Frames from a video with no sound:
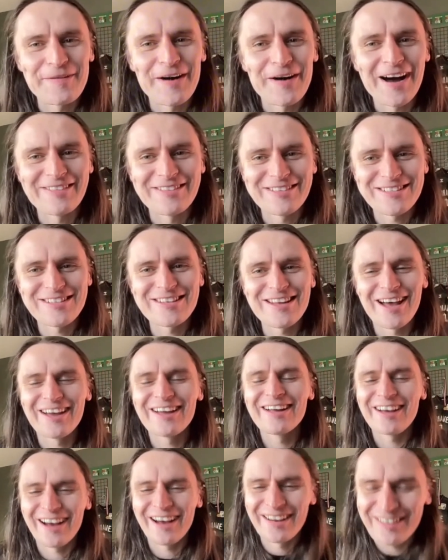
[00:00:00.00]
But I was,
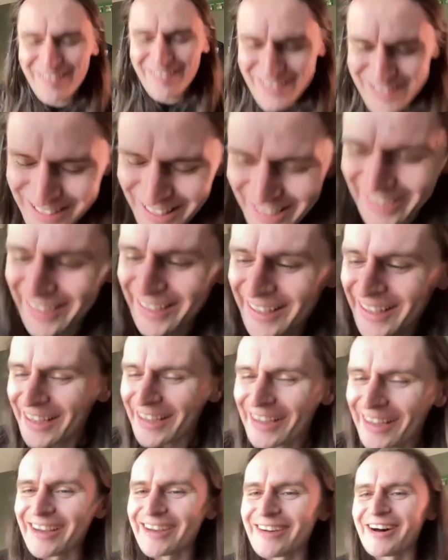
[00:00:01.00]
I was like
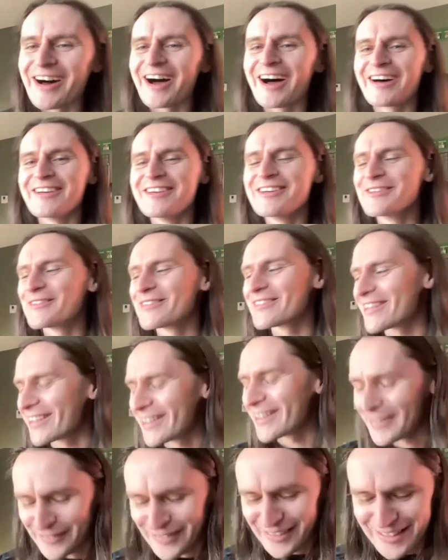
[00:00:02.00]

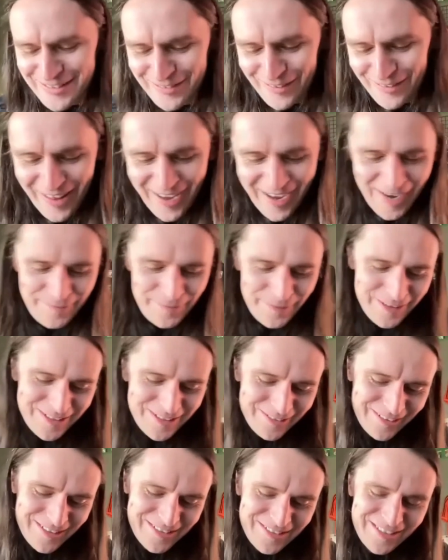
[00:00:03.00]
100% convinced when that happened
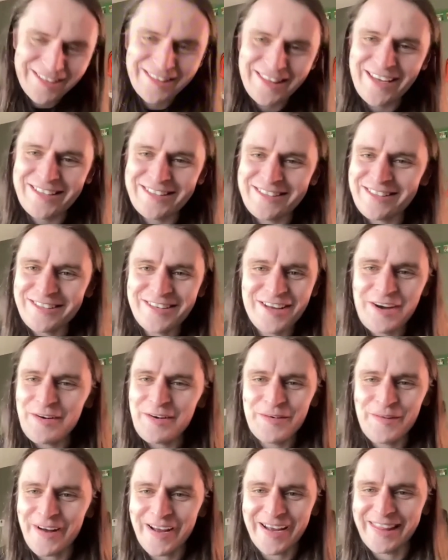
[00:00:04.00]
as well. I was like, "There's
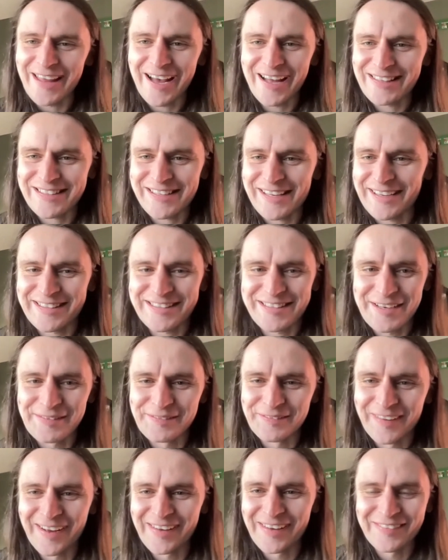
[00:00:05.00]
no way that's hit
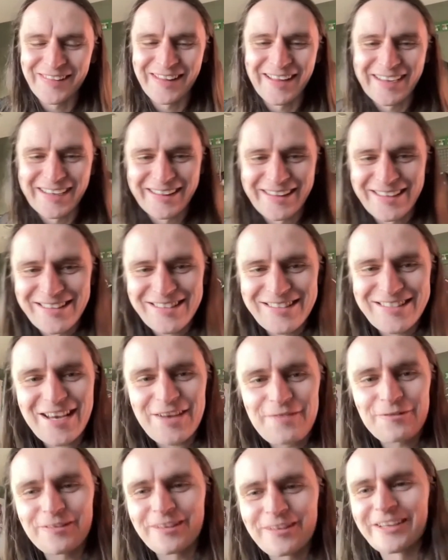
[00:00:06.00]
him." I'm like, "That's
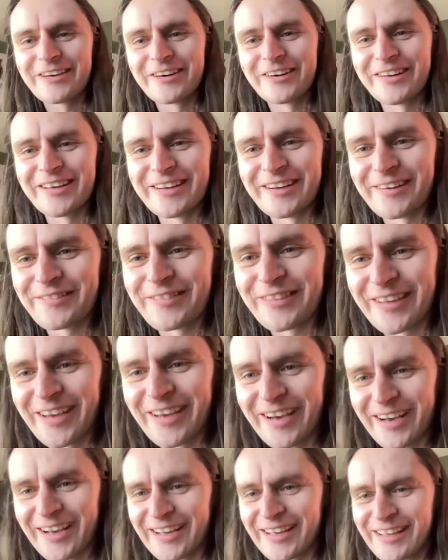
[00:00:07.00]
definitely gone in off the
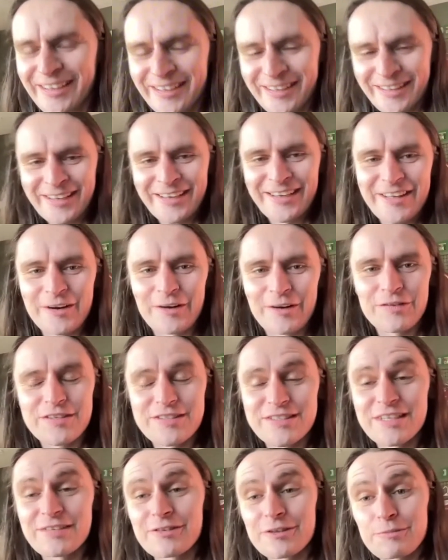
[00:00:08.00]
guy, off the
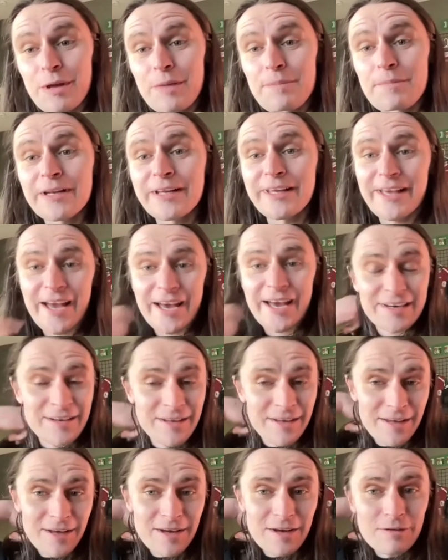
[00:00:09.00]
Stevenage play." But
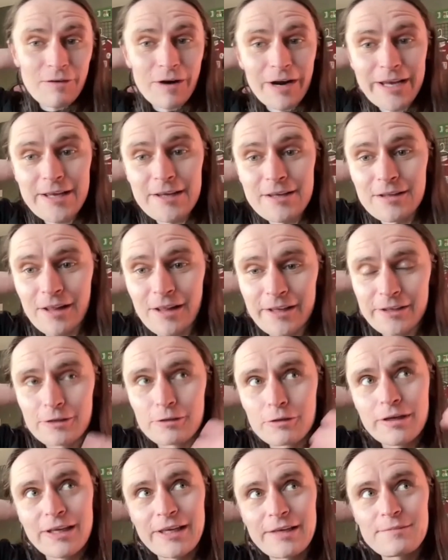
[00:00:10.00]
again, right, like
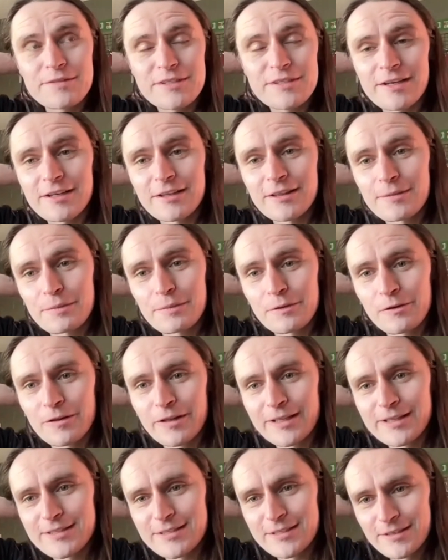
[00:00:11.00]
you keep sending the
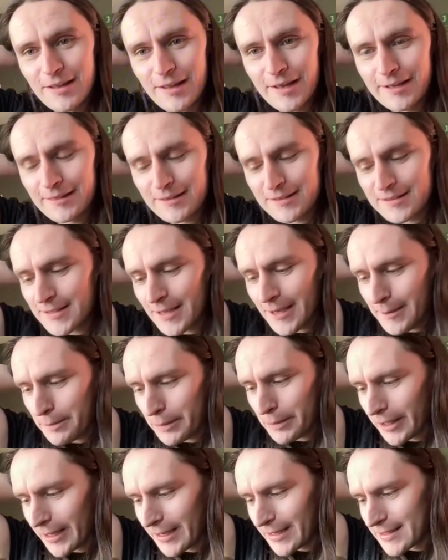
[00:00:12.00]
ball into like the same
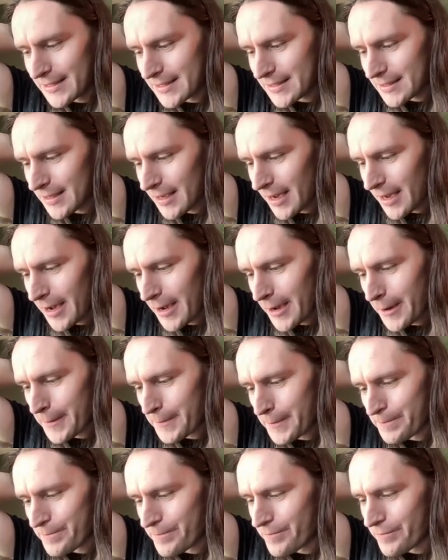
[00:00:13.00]
place,
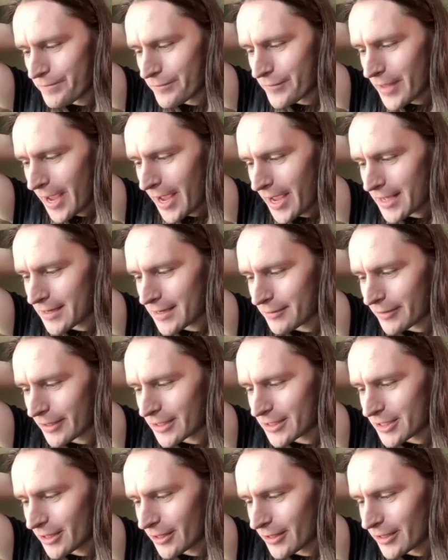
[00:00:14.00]
and
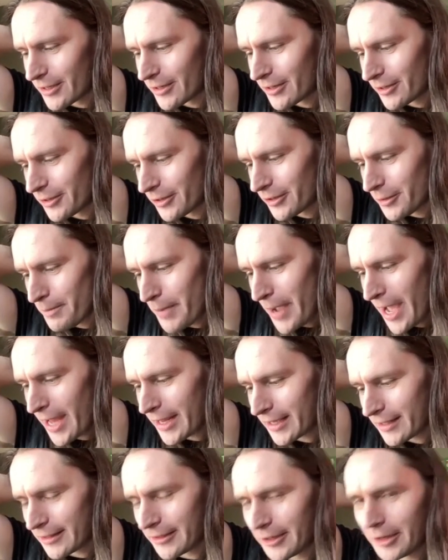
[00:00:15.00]
eventually, you're gonna
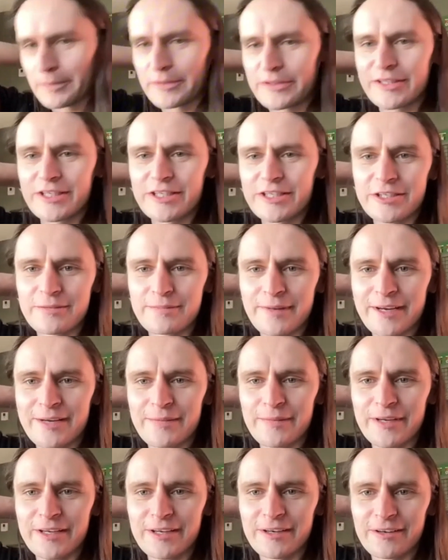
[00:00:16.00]
panic the opposition.
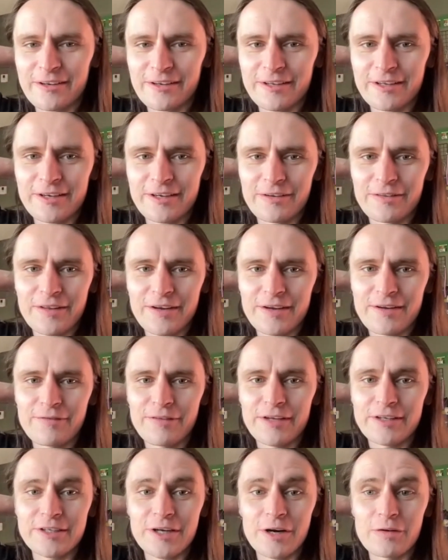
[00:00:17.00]
Maybe
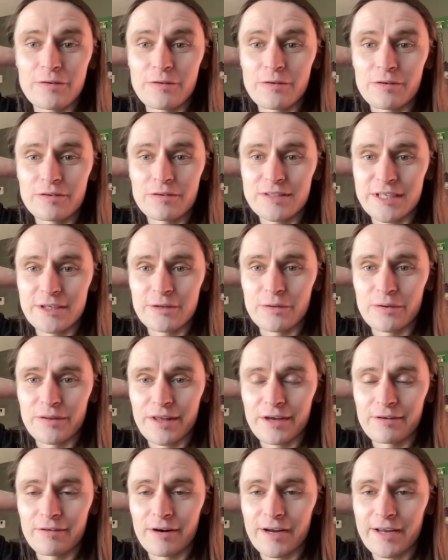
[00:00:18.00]
if they don't deal
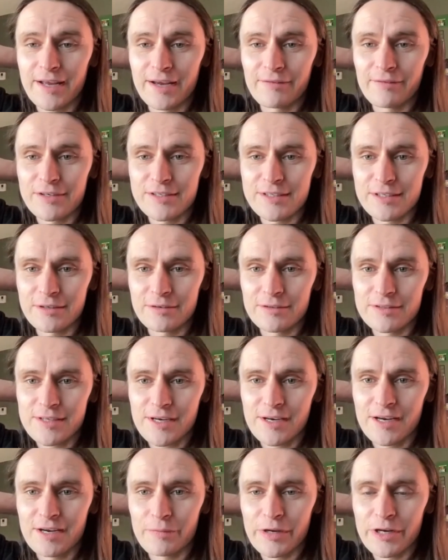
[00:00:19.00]
with it right every single
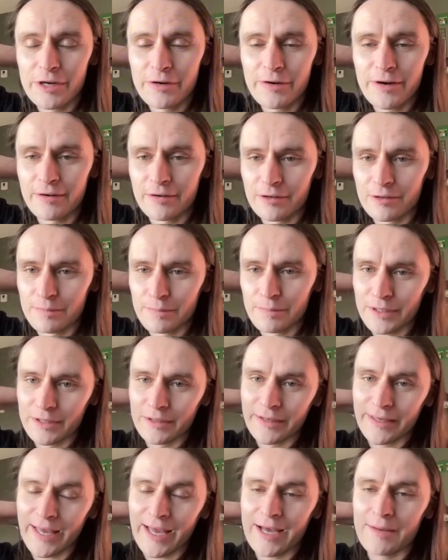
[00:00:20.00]
time. We know how good
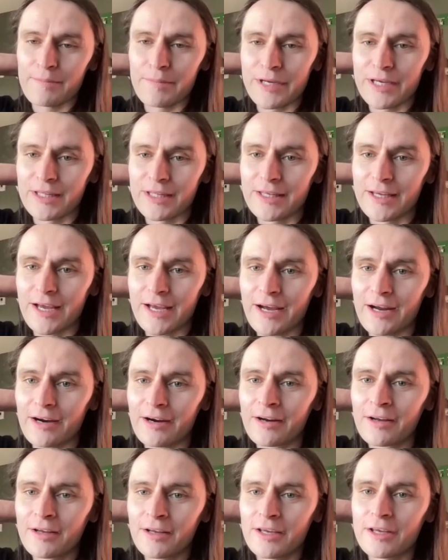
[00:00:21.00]
Bindon can be in the
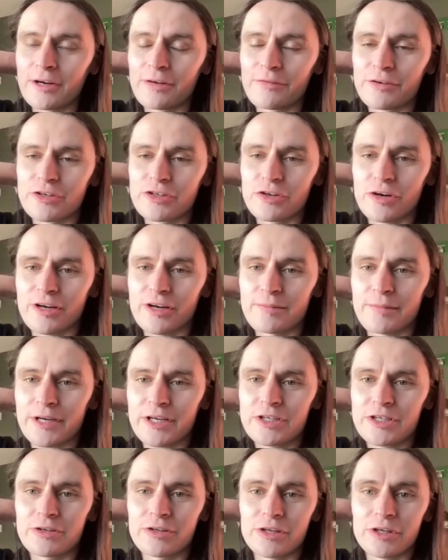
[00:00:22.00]
air. If you're trying to
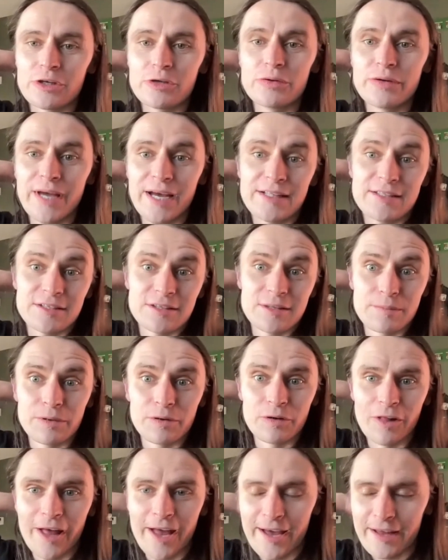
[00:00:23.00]
make sure that you get to the
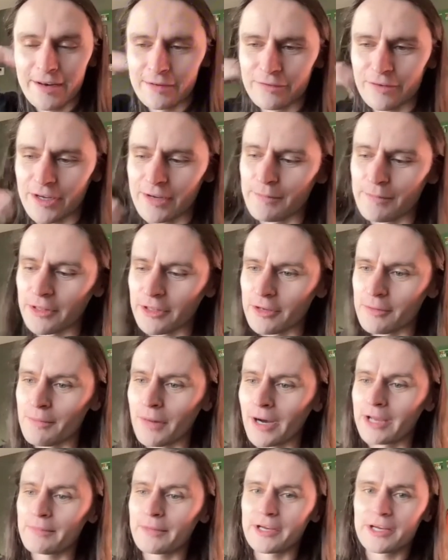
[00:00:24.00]
ball ahead of him, you
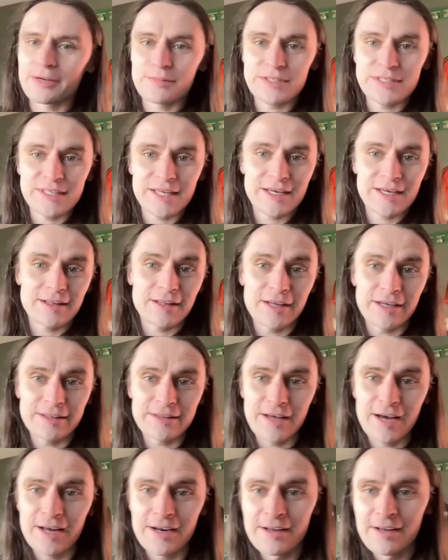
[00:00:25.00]
might make a mistake
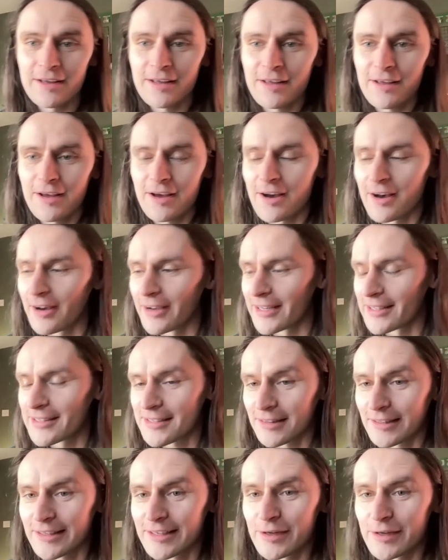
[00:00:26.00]
like that.
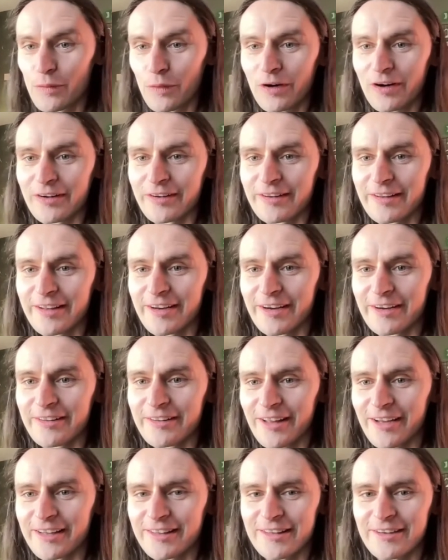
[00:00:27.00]
It's League One,
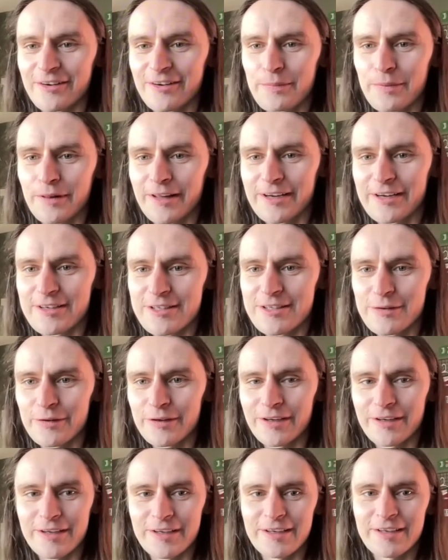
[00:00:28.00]
like there are players who
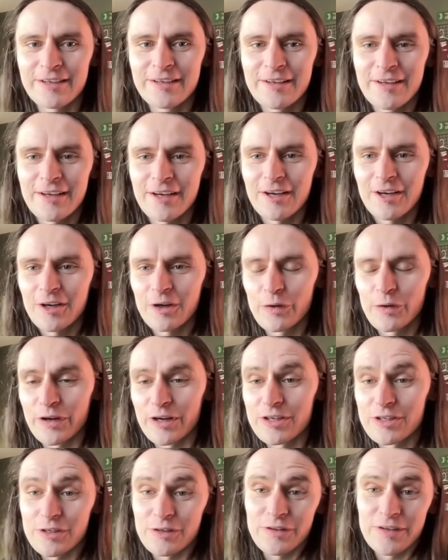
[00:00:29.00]
are gonna
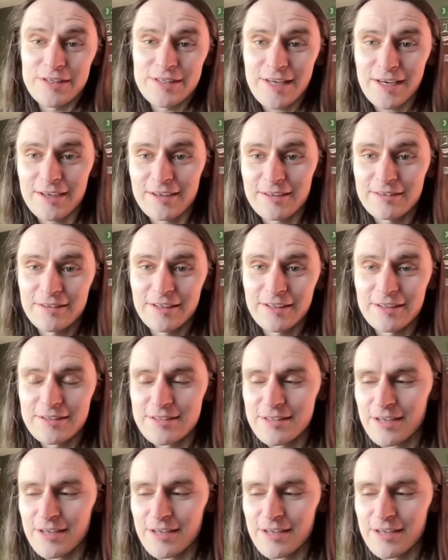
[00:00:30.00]
do this kind of thing.